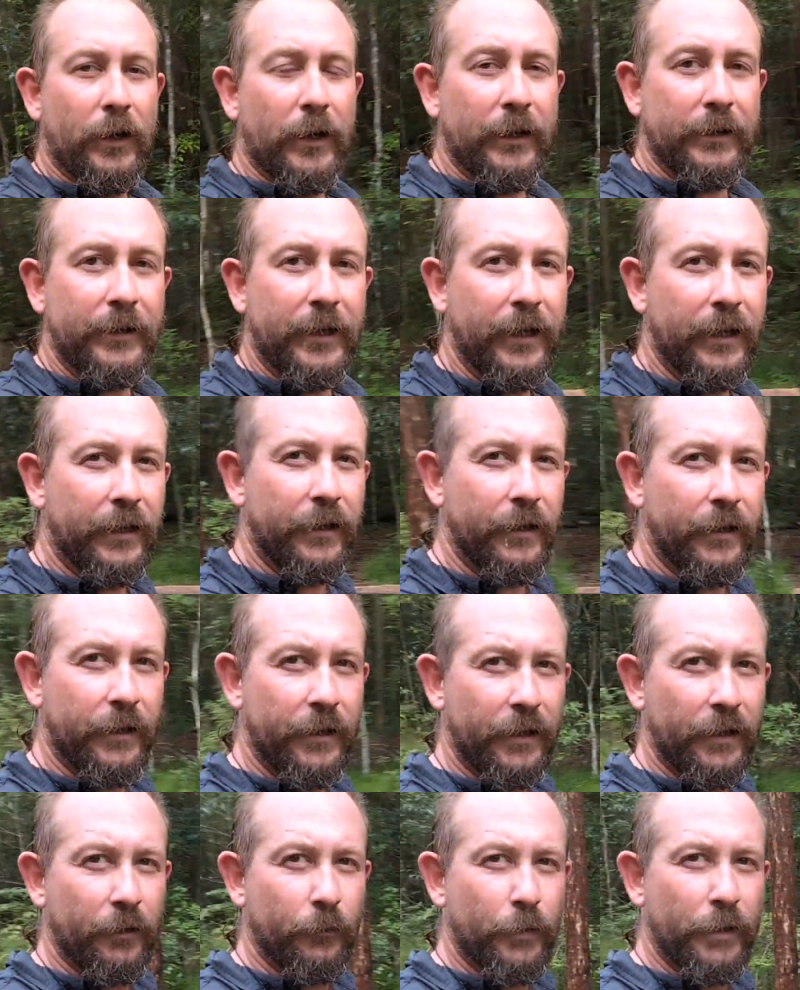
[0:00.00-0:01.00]
Right,
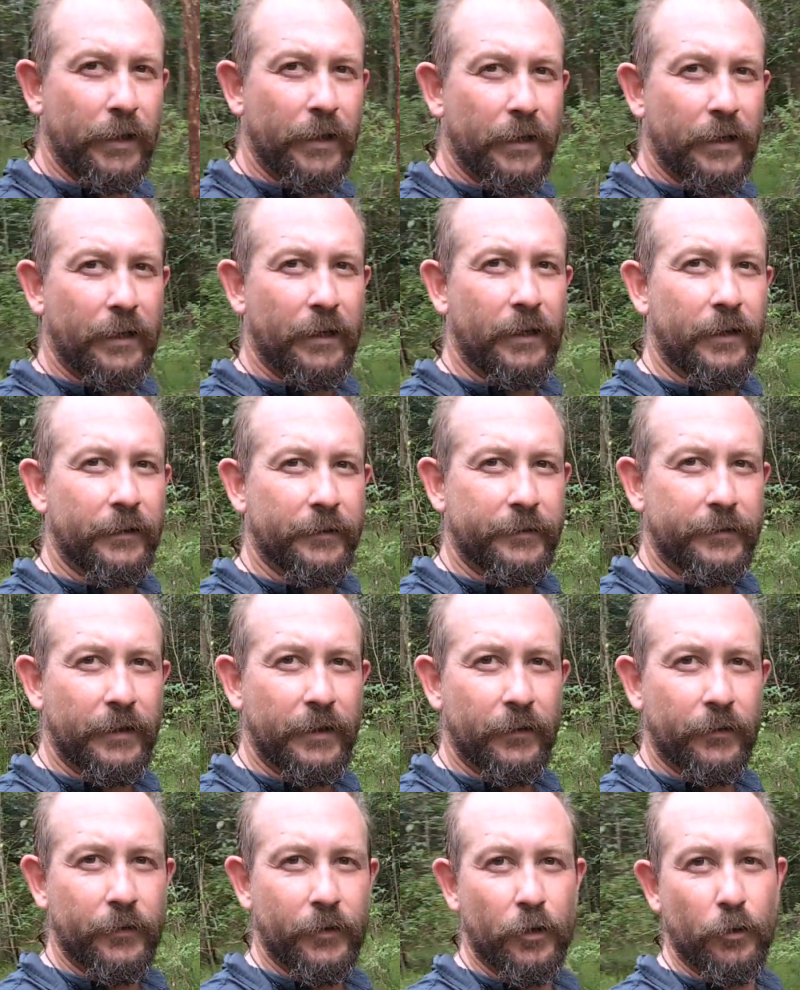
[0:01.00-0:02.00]
here we are,
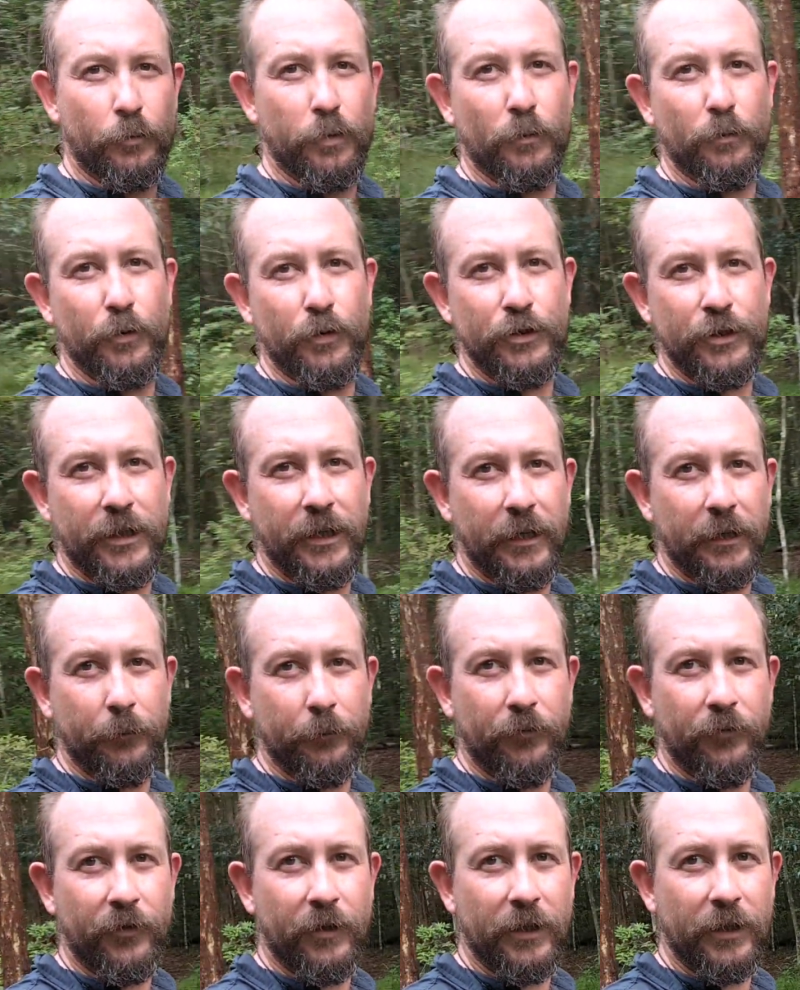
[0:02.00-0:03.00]
South Cobble Bush Camp.
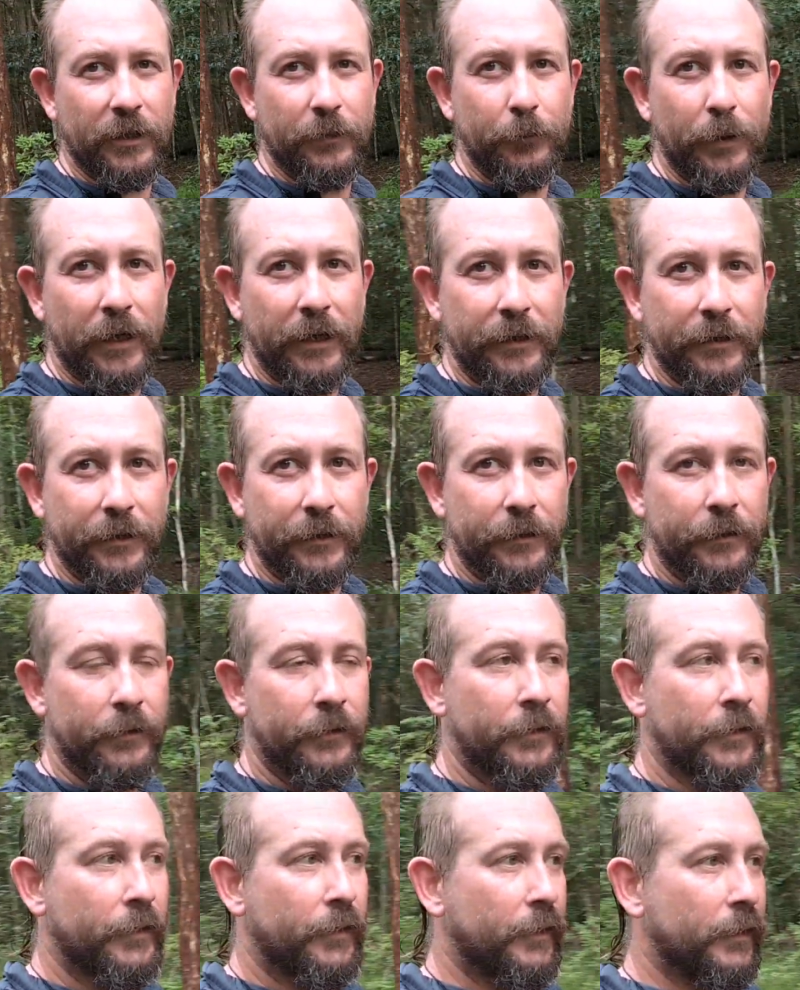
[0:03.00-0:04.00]
Finally made it.
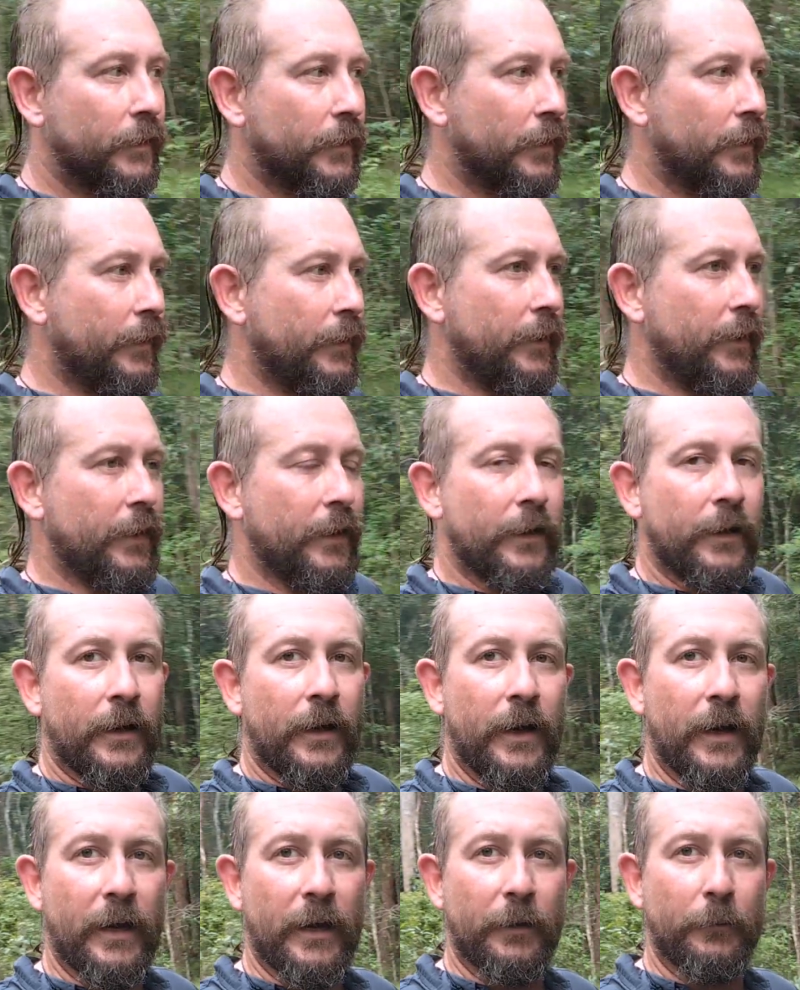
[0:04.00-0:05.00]

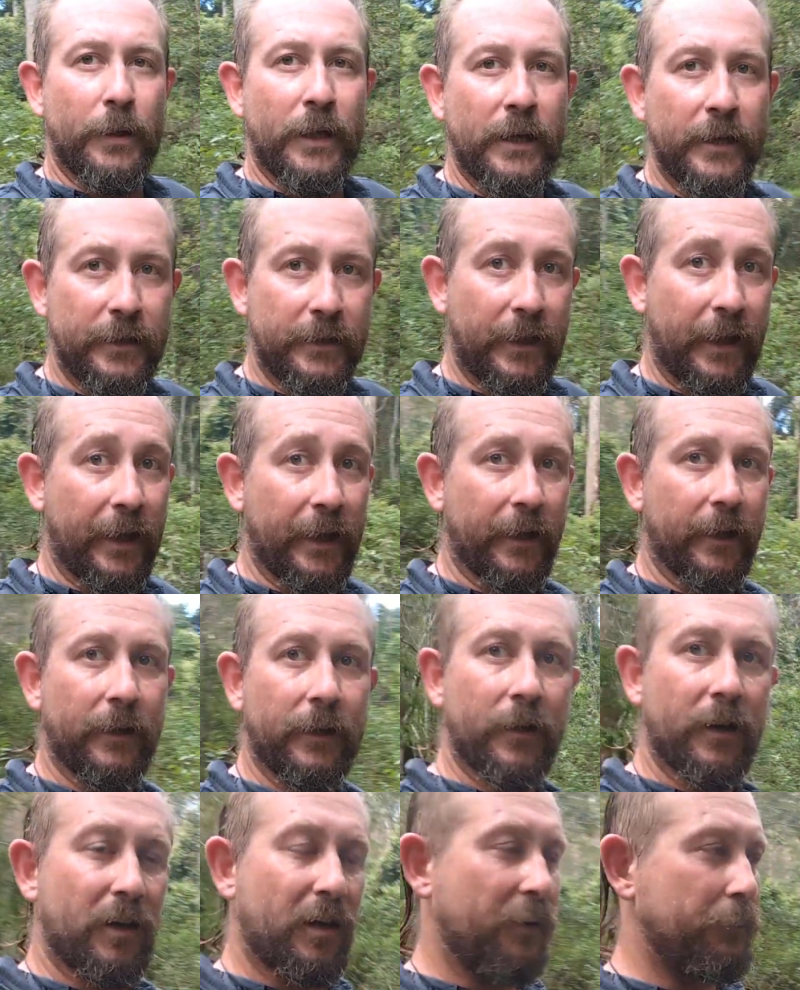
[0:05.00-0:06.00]
Yeah,
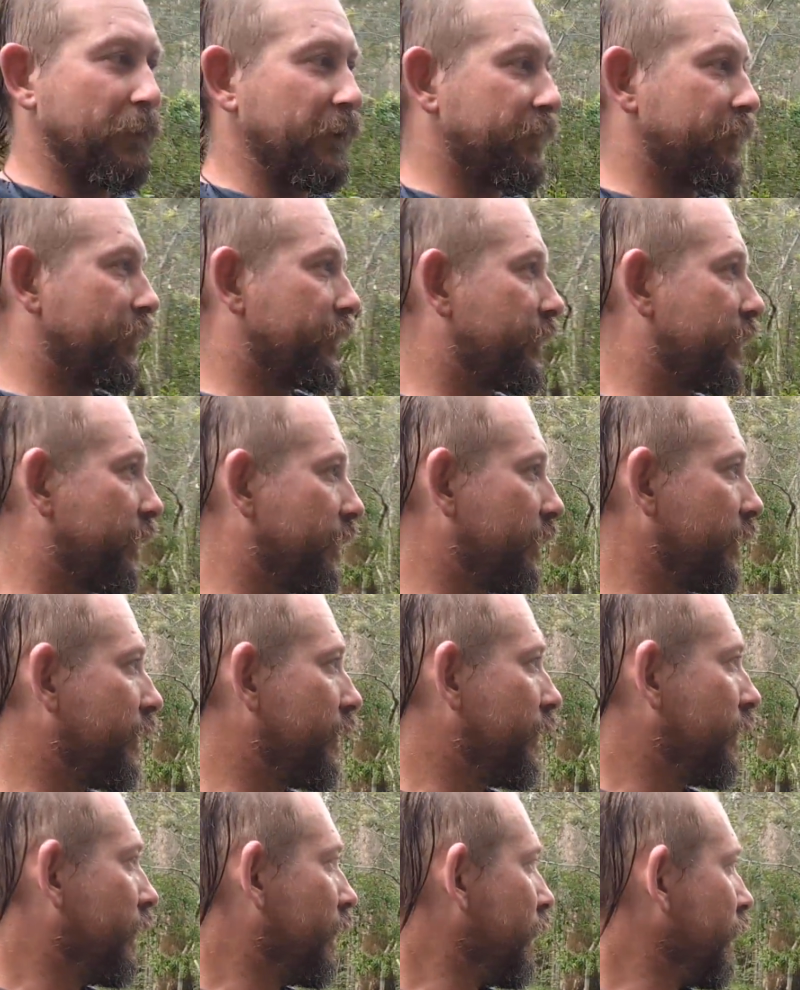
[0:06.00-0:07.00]
I missed
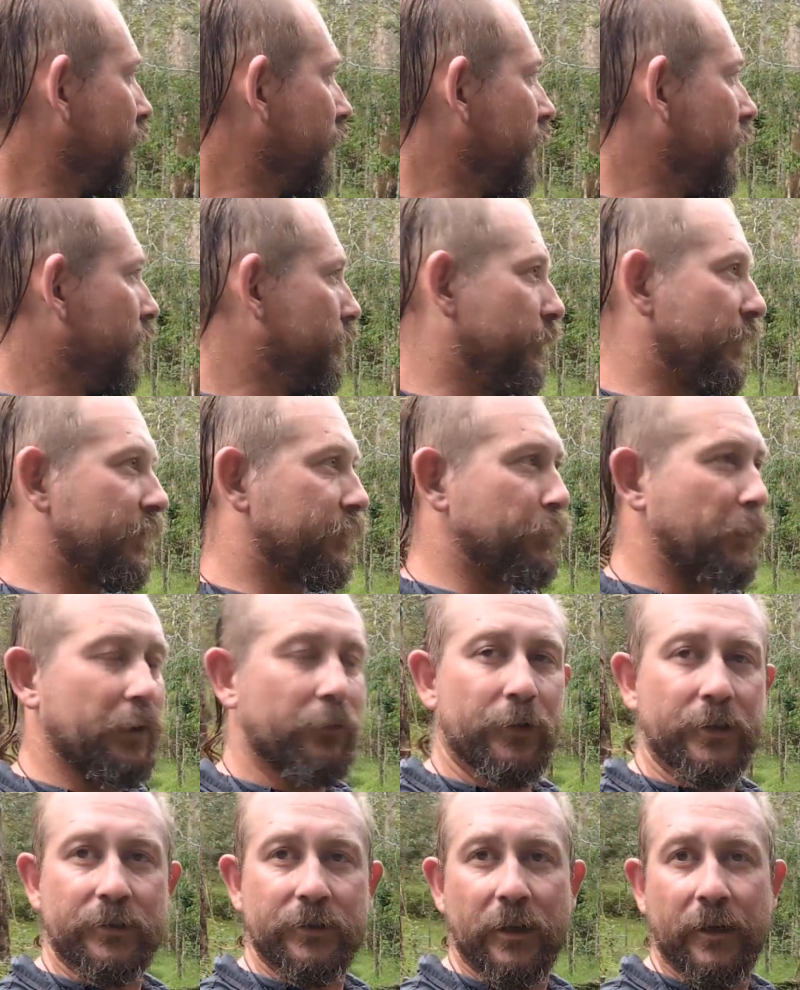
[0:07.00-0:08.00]
my
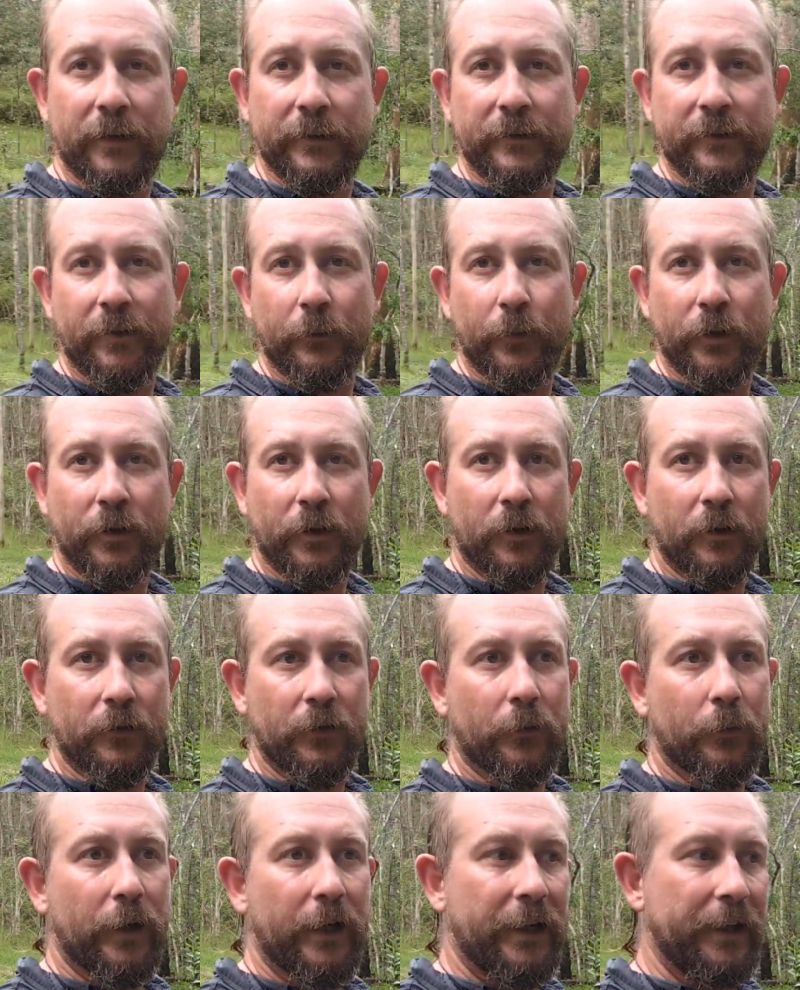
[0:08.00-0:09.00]
ridgeline somewhere along
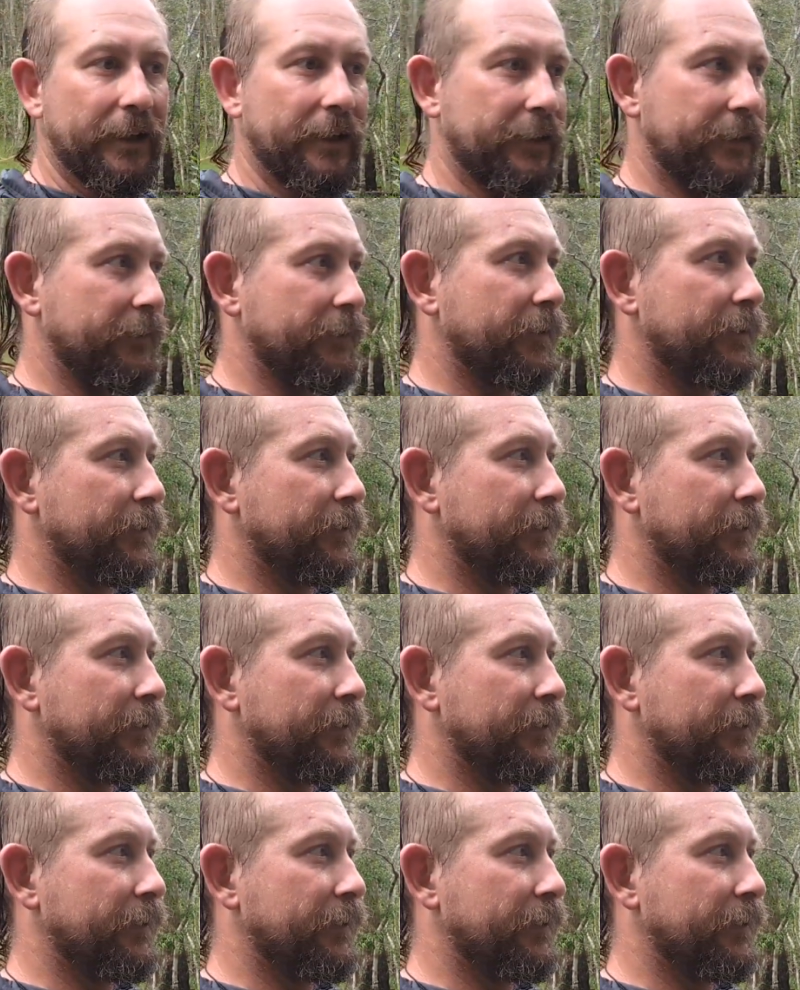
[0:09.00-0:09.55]
the way and